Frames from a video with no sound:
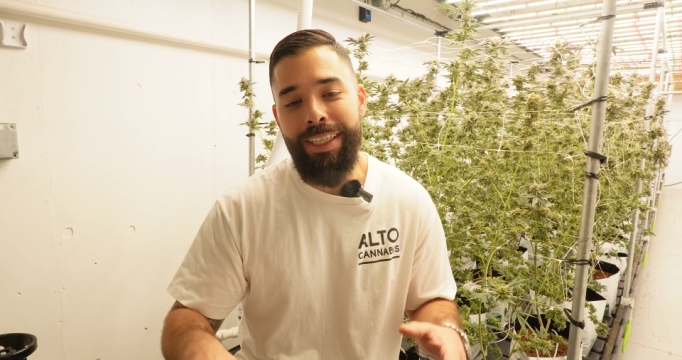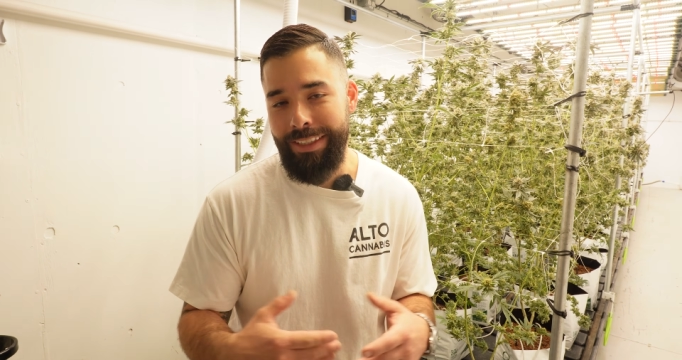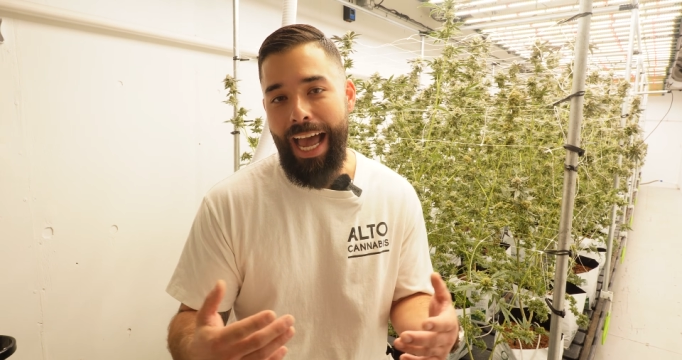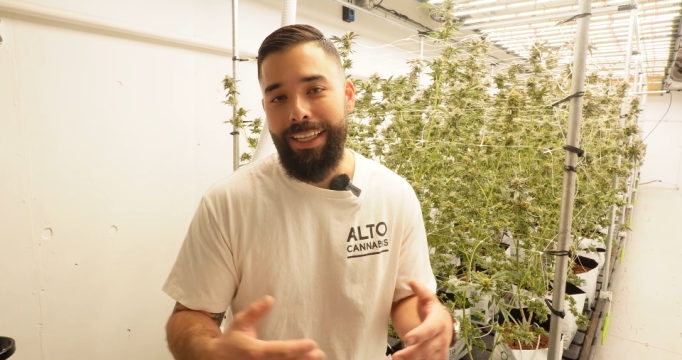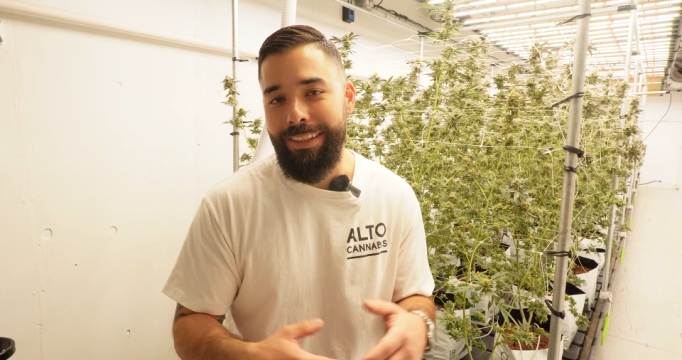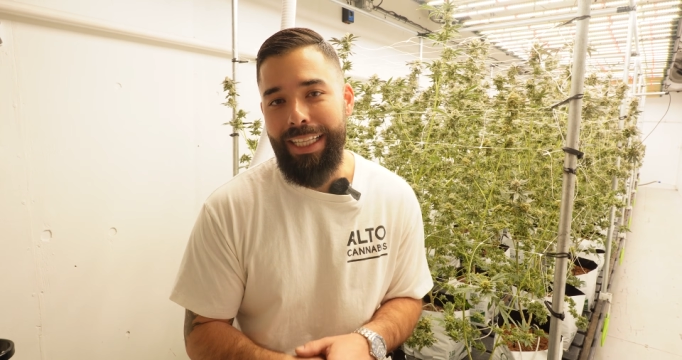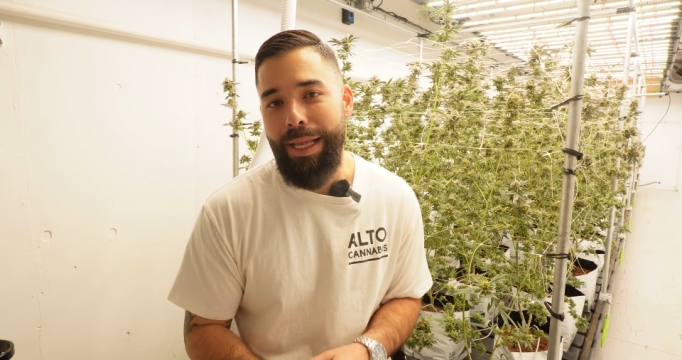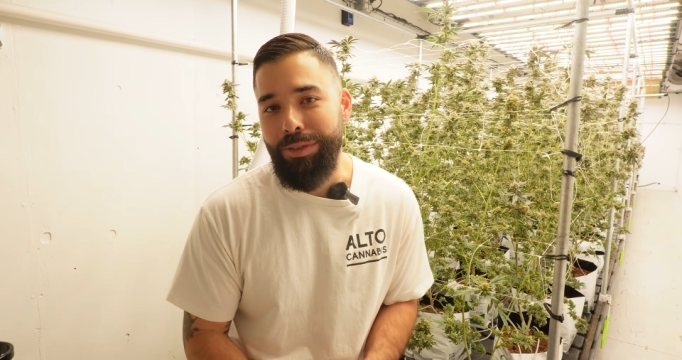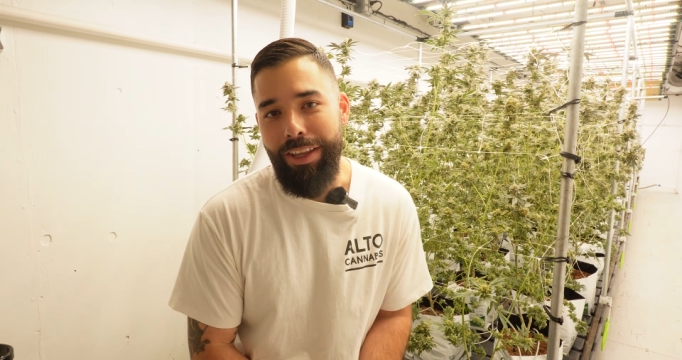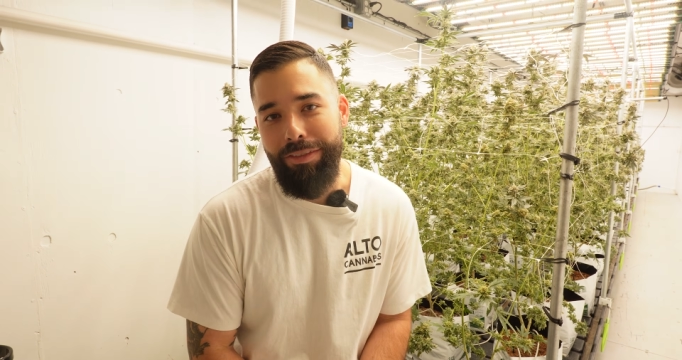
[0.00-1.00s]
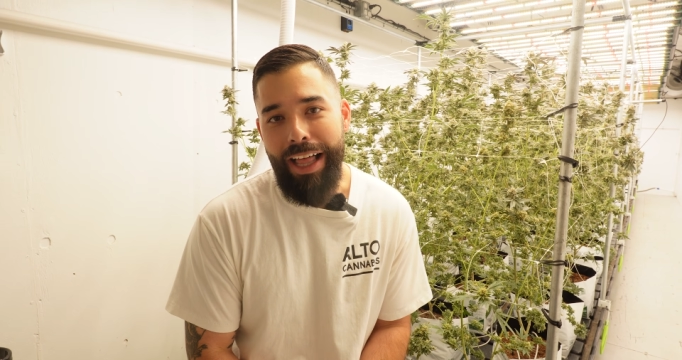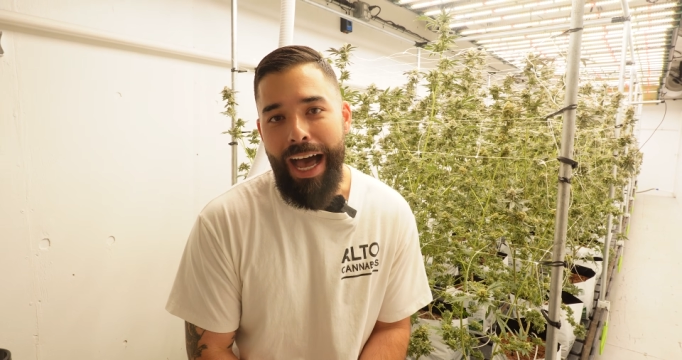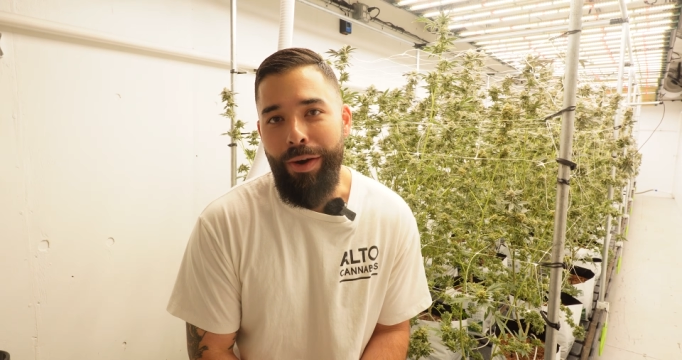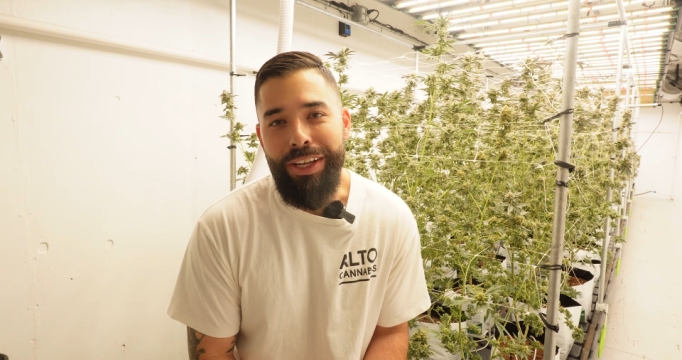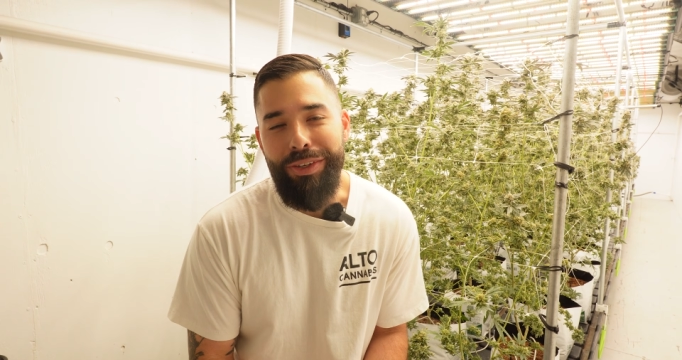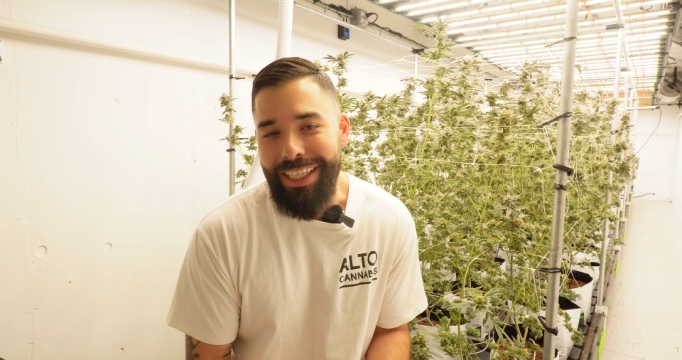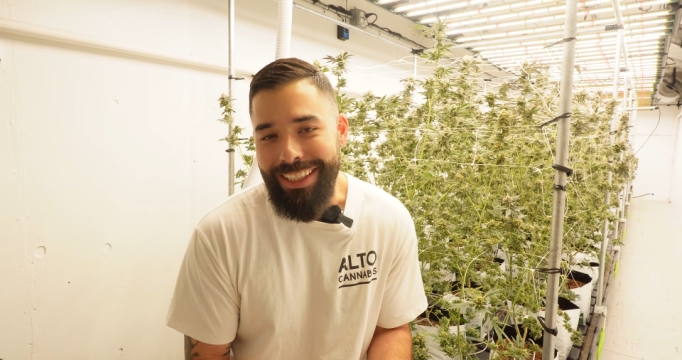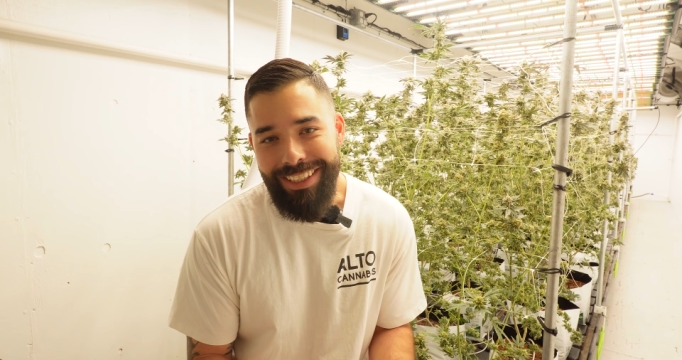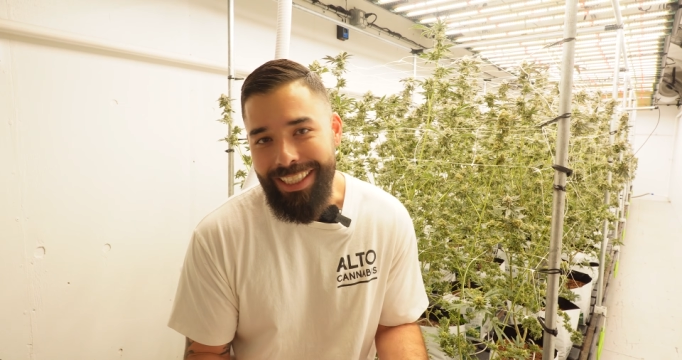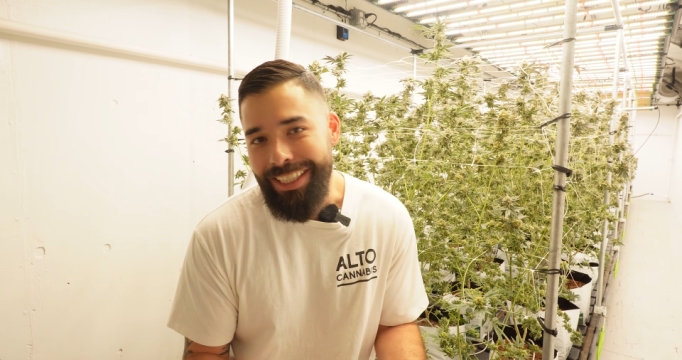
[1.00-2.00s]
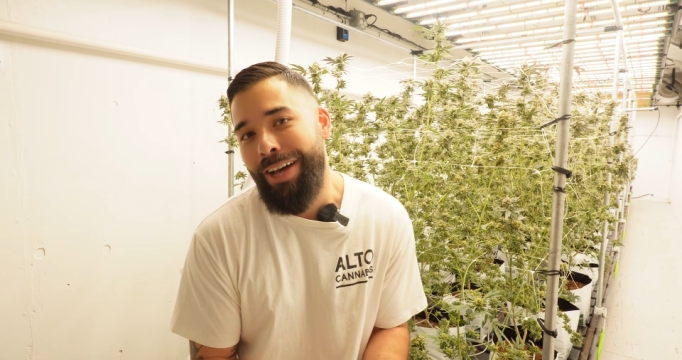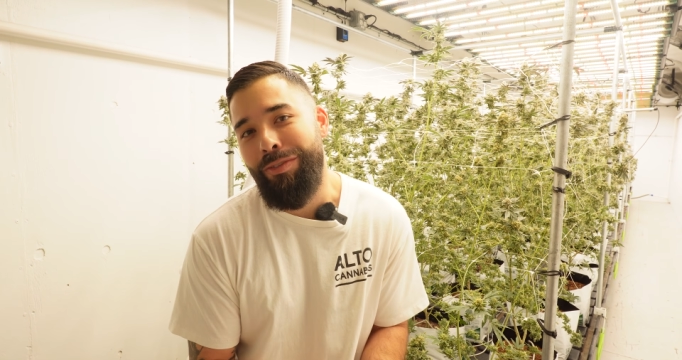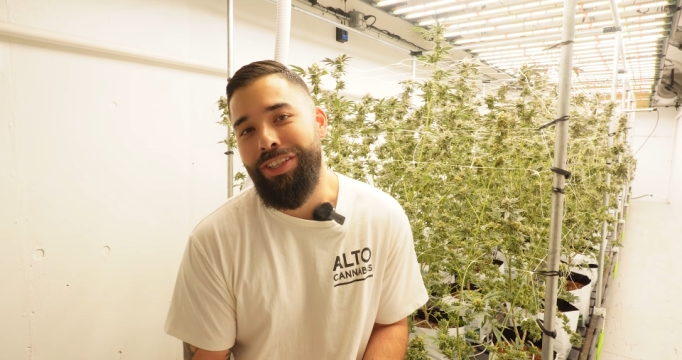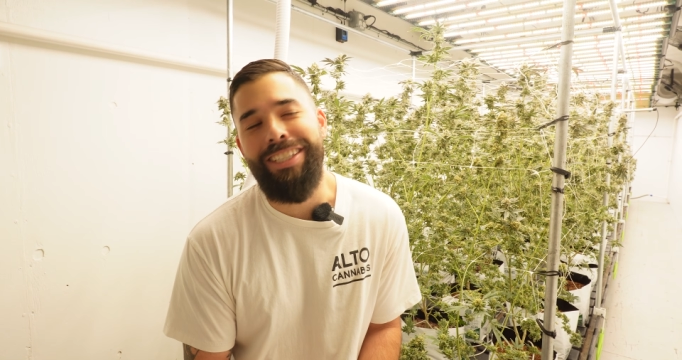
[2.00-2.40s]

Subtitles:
Zach at Z Labs saw the flower. He was instantly in love with it.